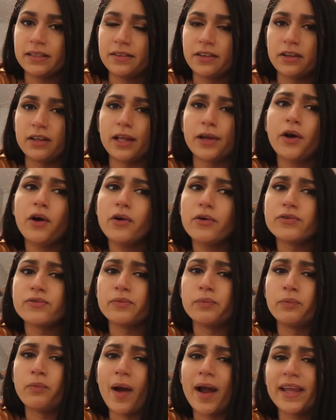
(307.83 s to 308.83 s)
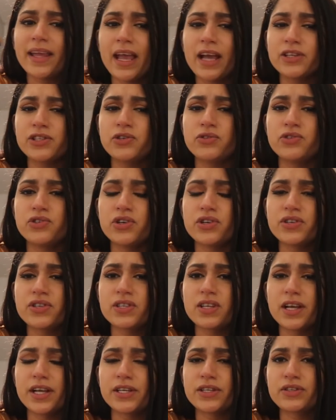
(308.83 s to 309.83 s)
They're like, oh, why can't you
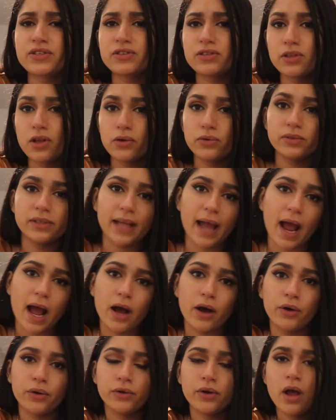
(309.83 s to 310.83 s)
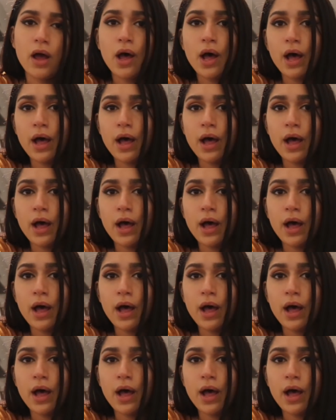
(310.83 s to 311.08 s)
just like slow down